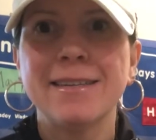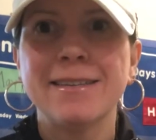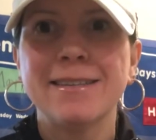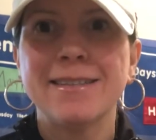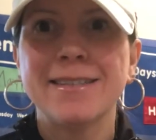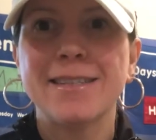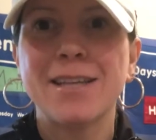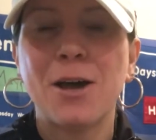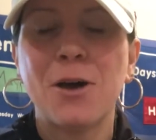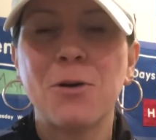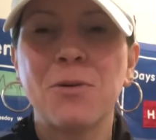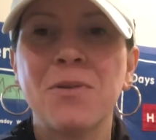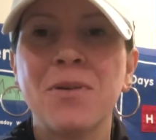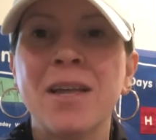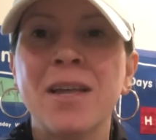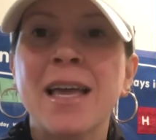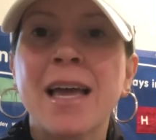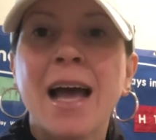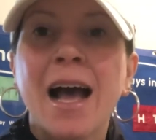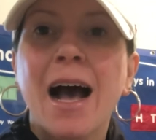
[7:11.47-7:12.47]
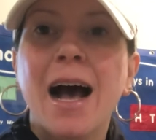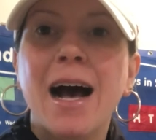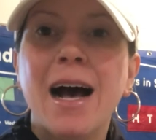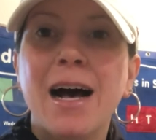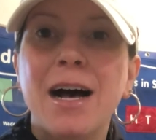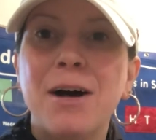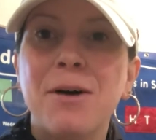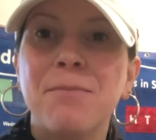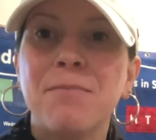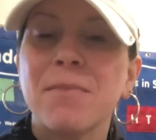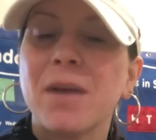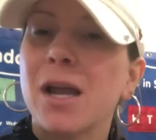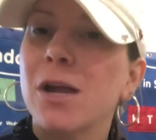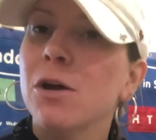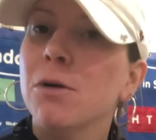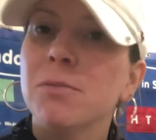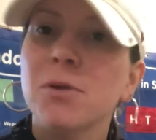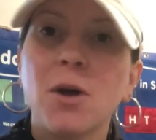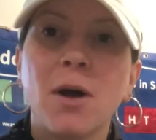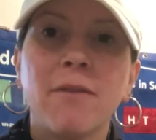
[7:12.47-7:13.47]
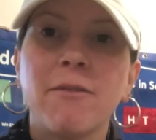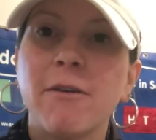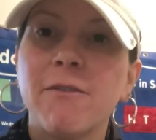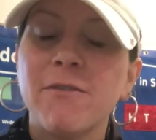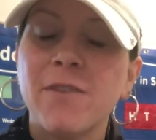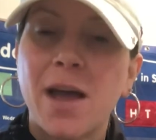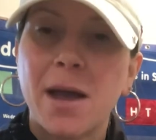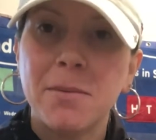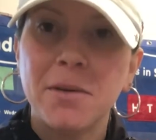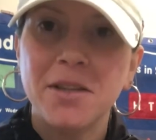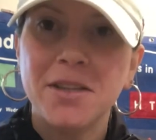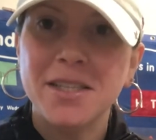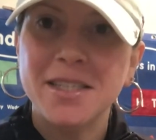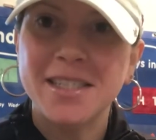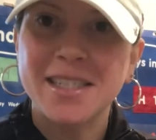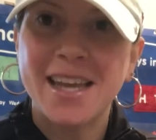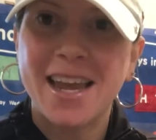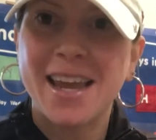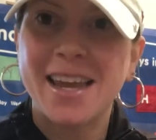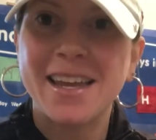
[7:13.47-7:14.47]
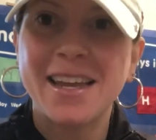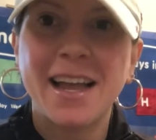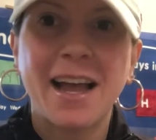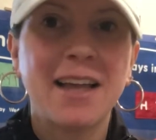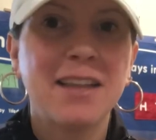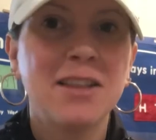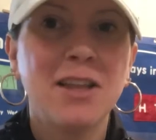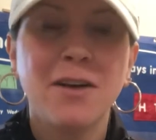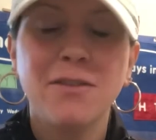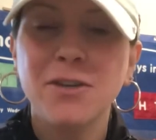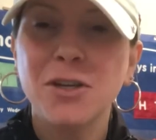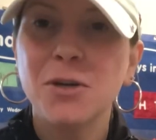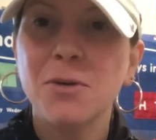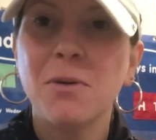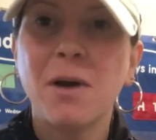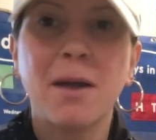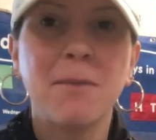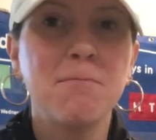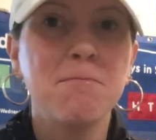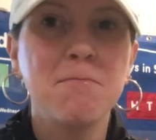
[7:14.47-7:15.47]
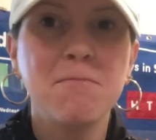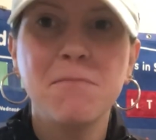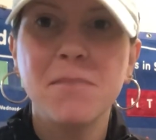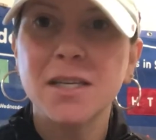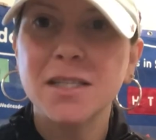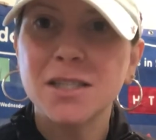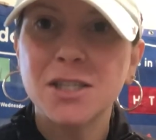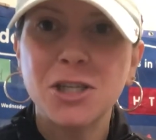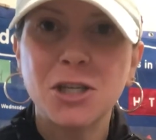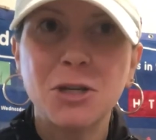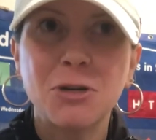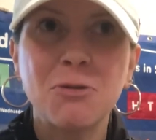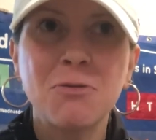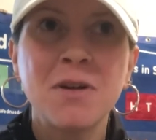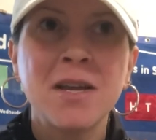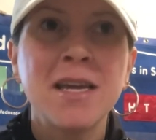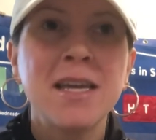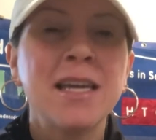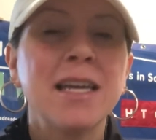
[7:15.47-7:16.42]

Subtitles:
So I hope you have a fabulous day. I love you. I miss you.